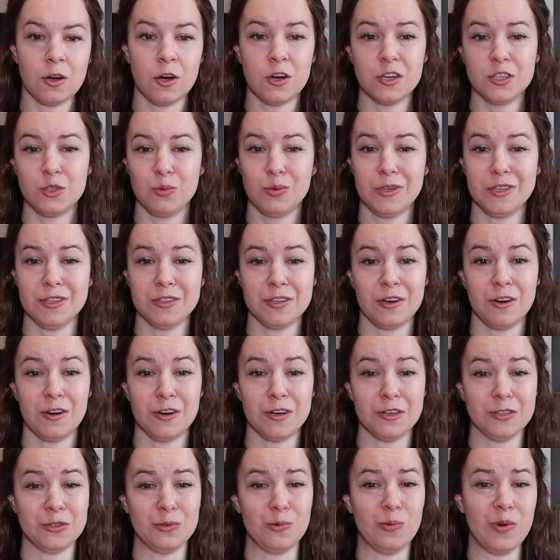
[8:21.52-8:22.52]
Carswell
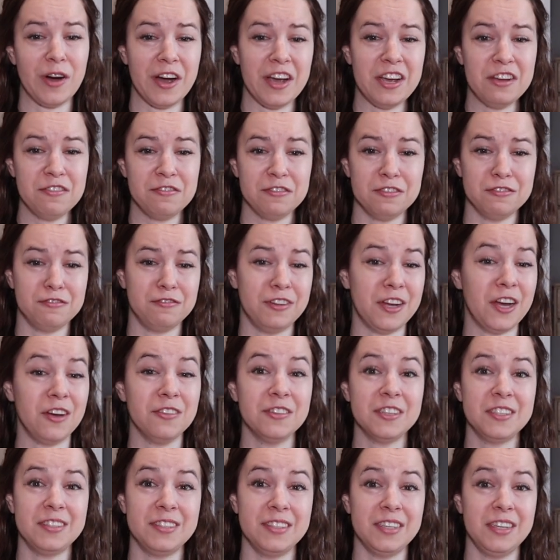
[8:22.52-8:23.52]
Carr's wife
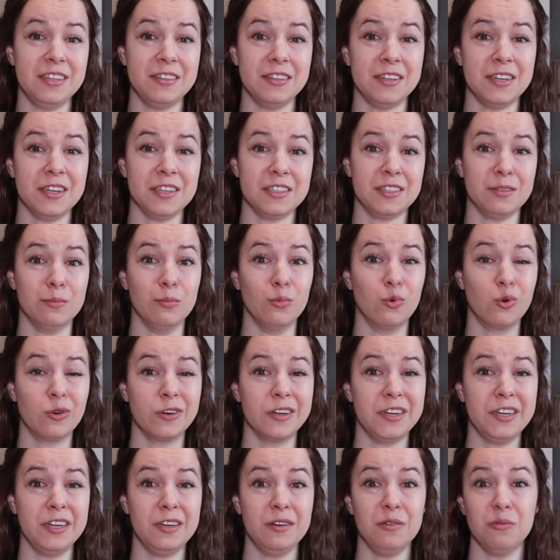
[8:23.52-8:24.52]
found the scene the next
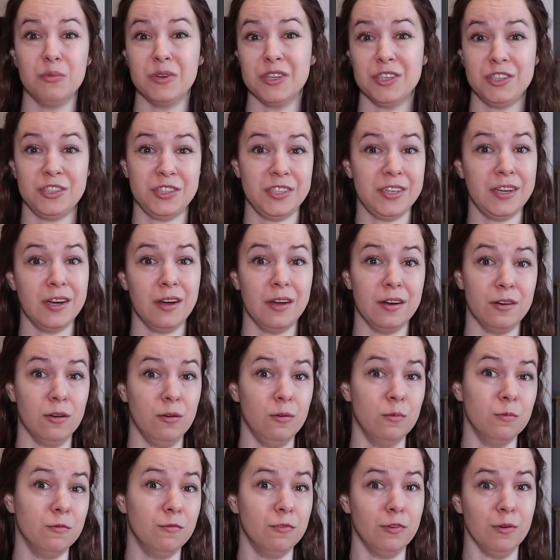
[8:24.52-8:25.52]
morning when she got
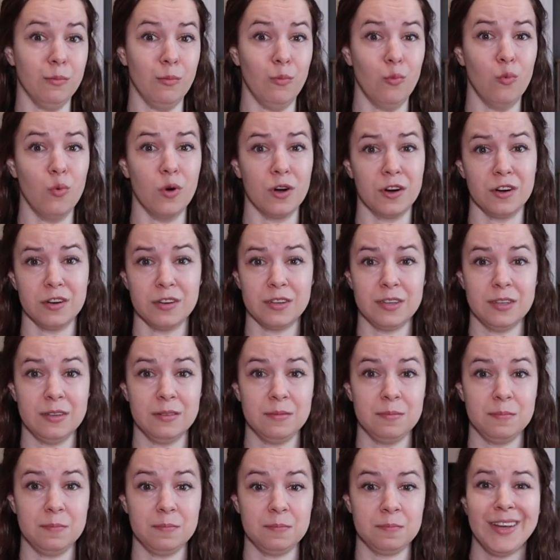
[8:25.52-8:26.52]
home from work.
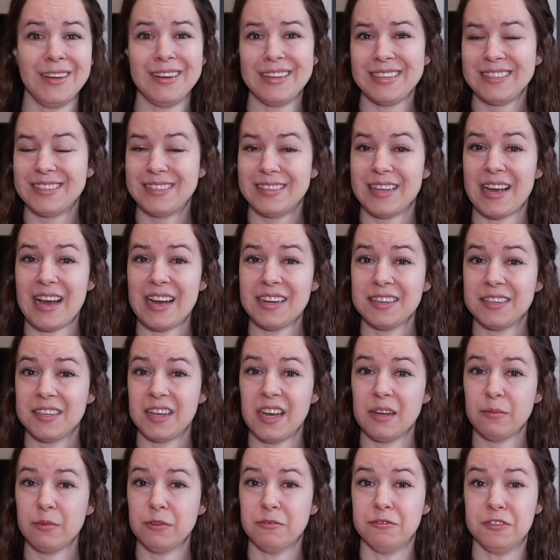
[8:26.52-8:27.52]
An exact
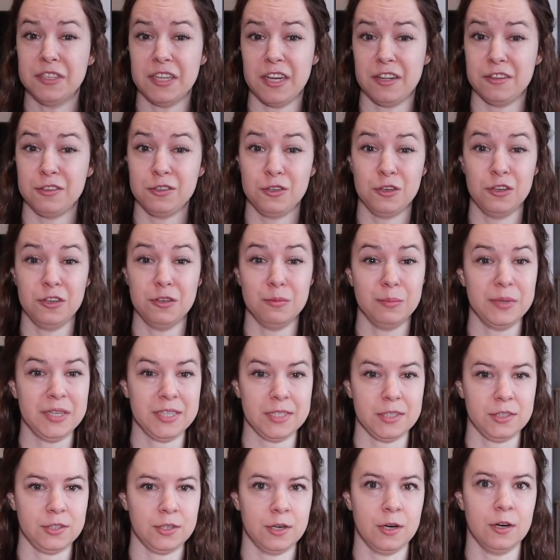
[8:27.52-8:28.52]
time of death couldn't be
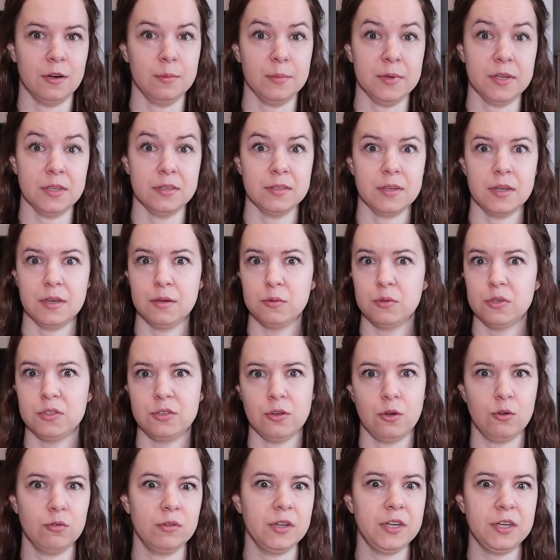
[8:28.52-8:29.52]
determined. It
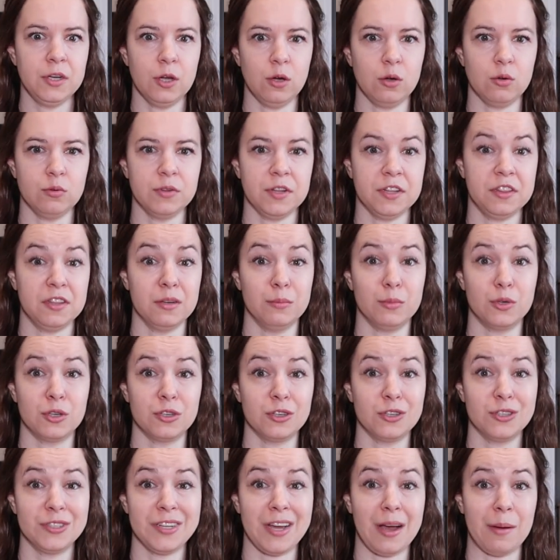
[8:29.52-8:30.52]
was only known that the
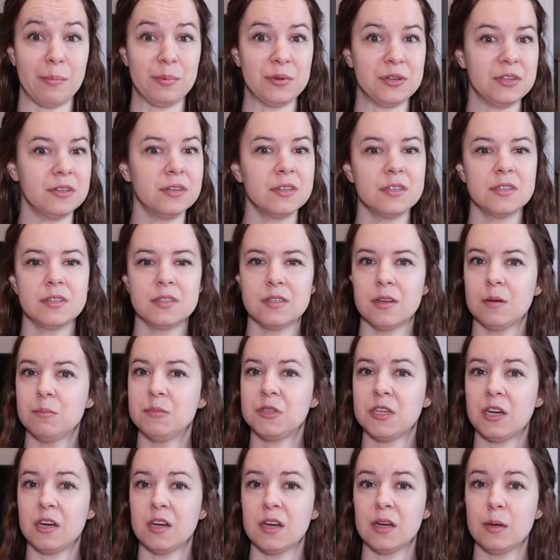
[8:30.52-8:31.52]
murders happened
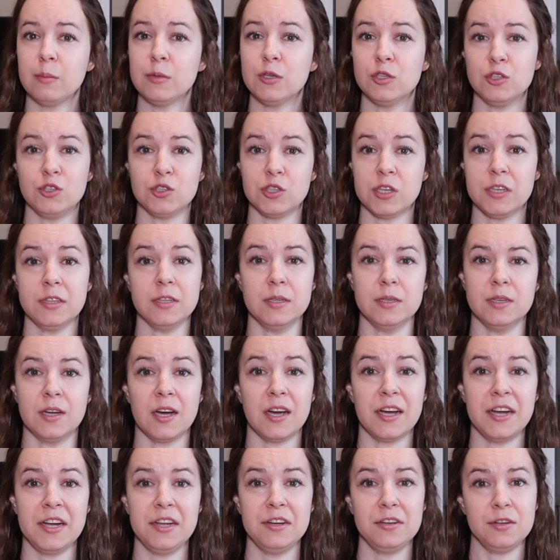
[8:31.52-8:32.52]
sometime during the
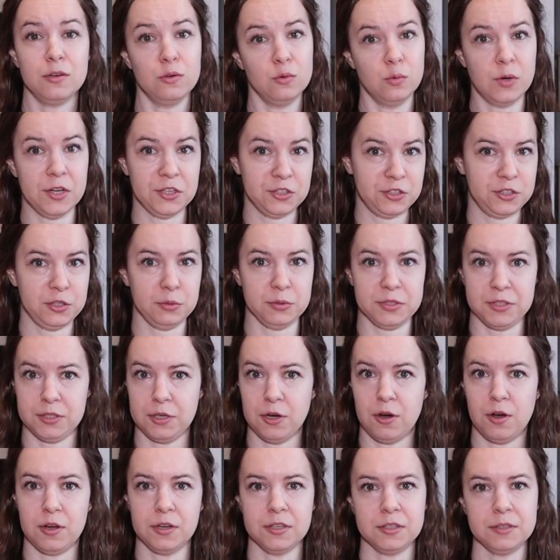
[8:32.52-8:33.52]
night while she was
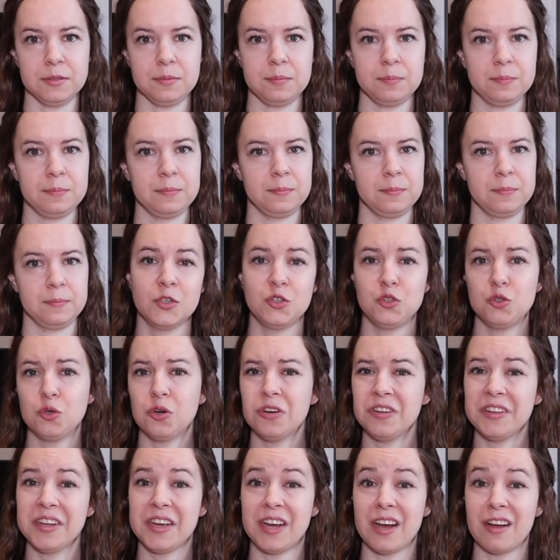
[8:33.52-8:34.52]
gone.
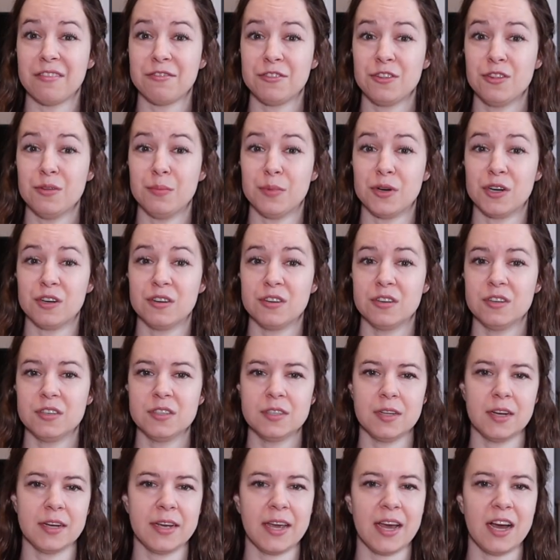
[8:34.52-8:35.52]
Shortly after the
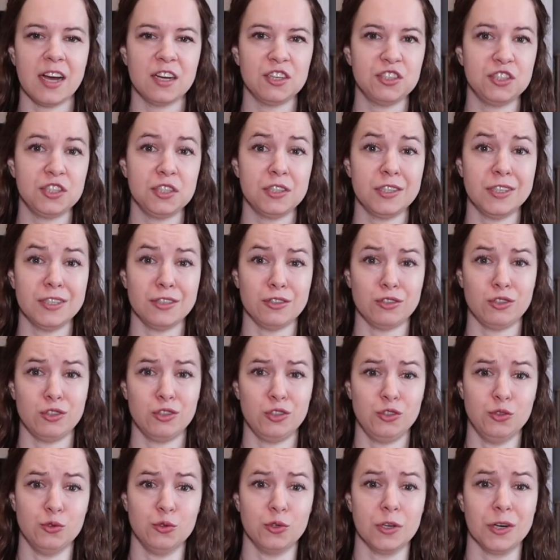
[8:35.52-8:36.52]
murders, a cashier at a
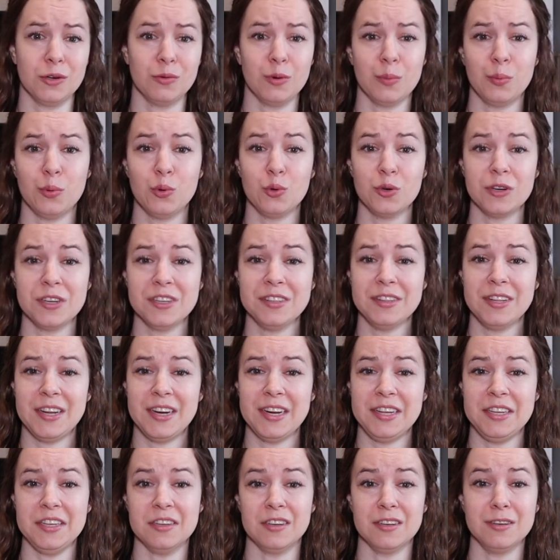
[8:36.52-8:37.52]
store reported
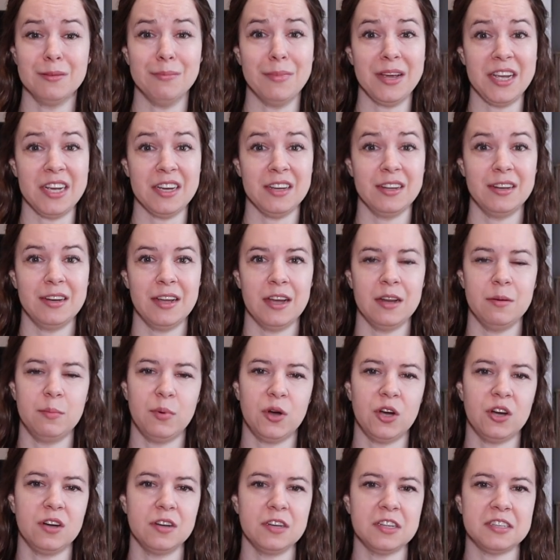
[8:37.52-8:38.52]
that a young man had
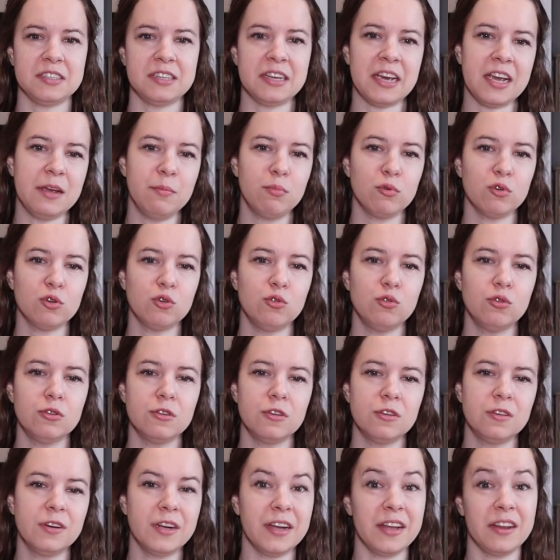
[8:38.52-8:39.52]
bought a tape
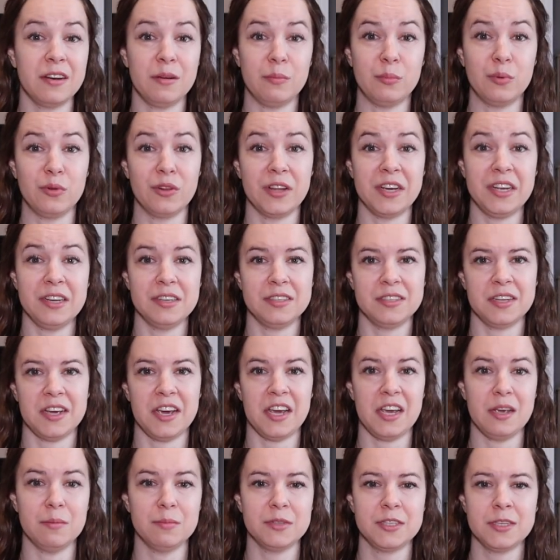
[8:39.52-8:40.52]
recorder and blank
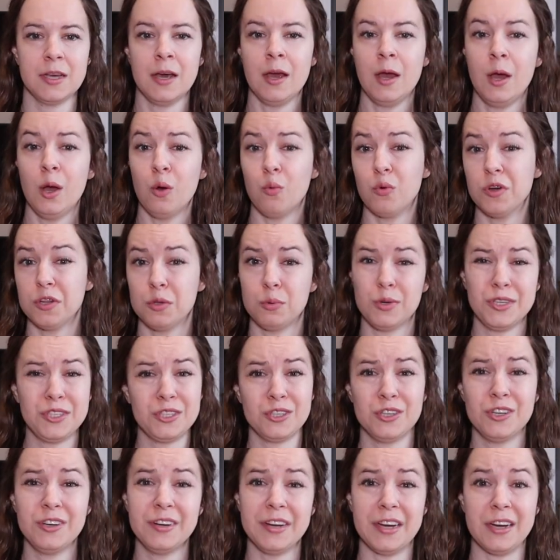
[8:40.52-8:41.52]
tapes with what
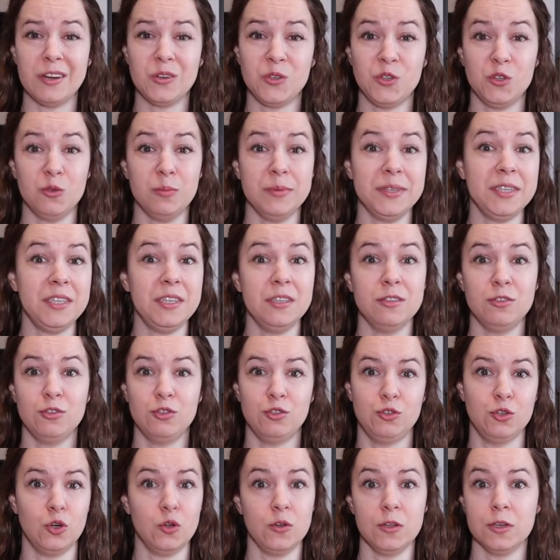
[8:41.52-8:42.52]
turned out to be
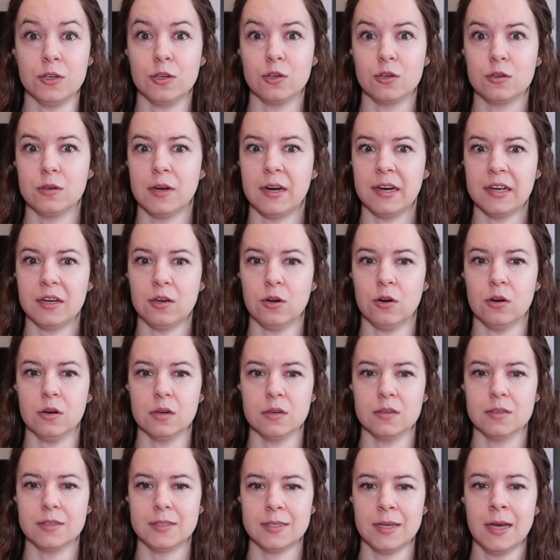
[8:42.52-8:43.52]
stolen credit
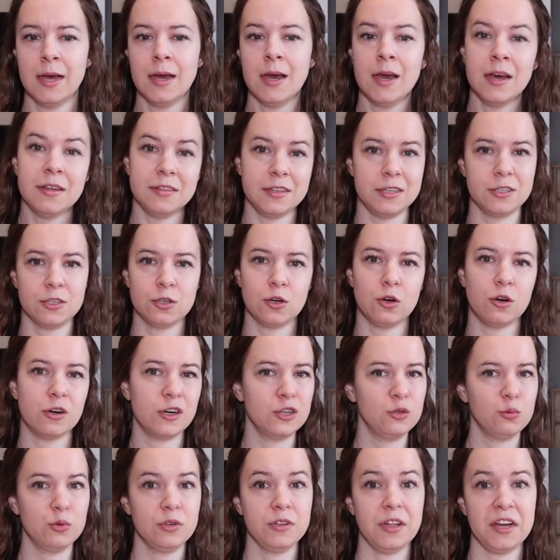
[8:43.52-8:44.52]
cards. These
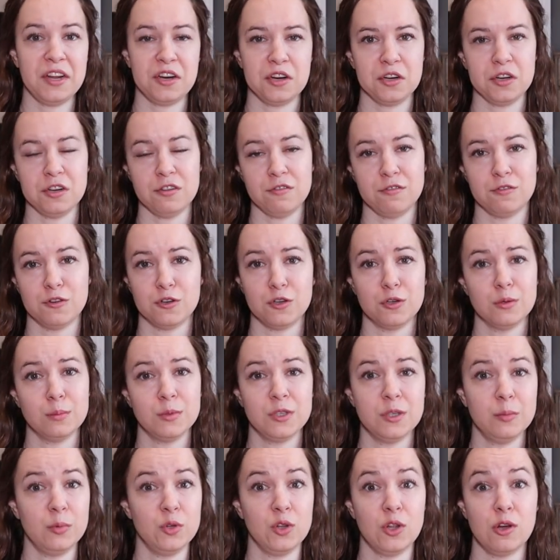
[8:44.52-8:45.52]
cards were later
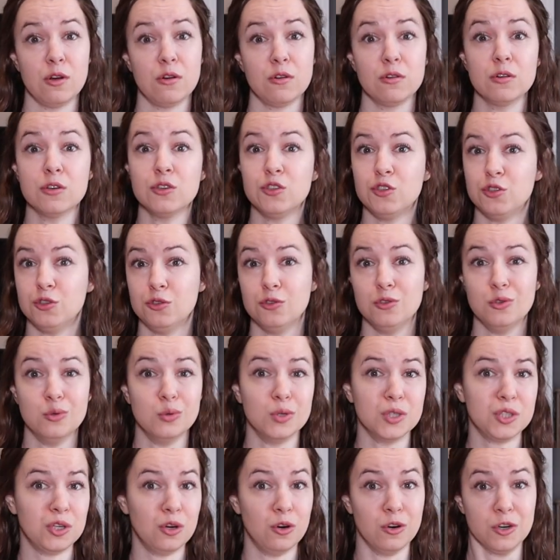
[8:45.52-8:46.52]
confirmed to belong
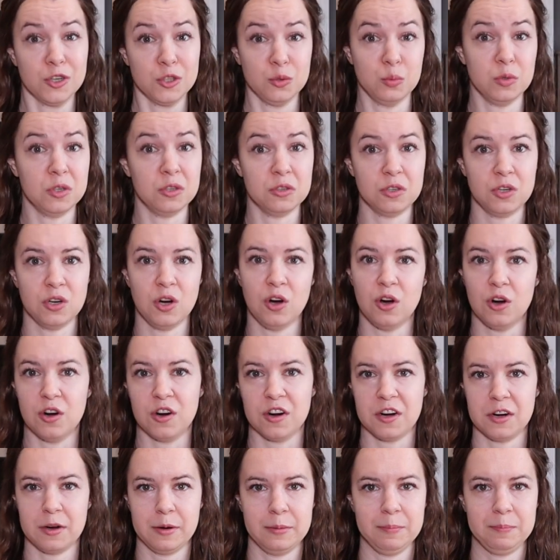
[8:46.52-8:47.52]
to Carswell
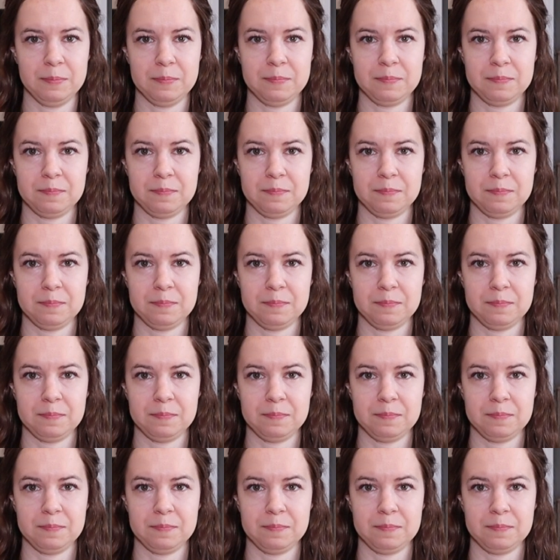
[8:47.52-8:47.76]
Carr.